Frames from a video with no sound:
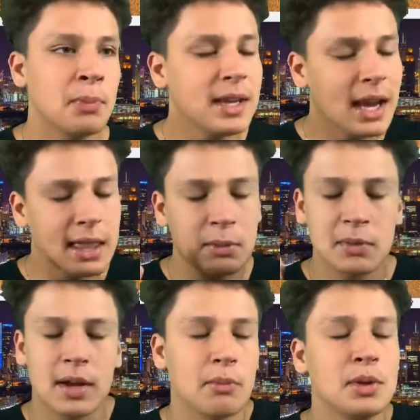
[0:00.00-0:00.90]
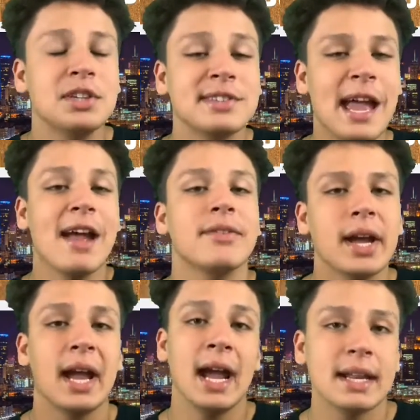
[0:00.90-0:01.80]
be a guy that we can run, we just
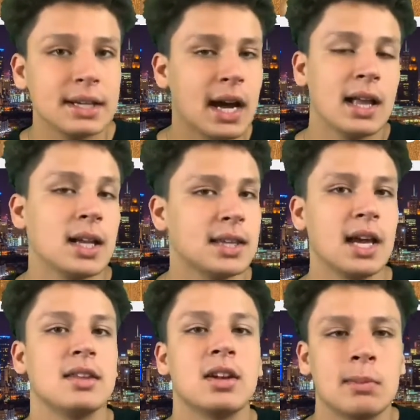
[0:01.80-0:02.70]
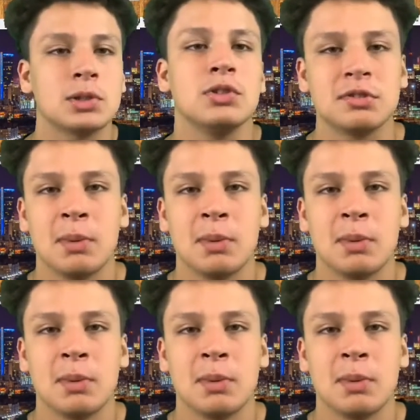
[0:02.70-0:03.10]
haven't had a guy like that at the number two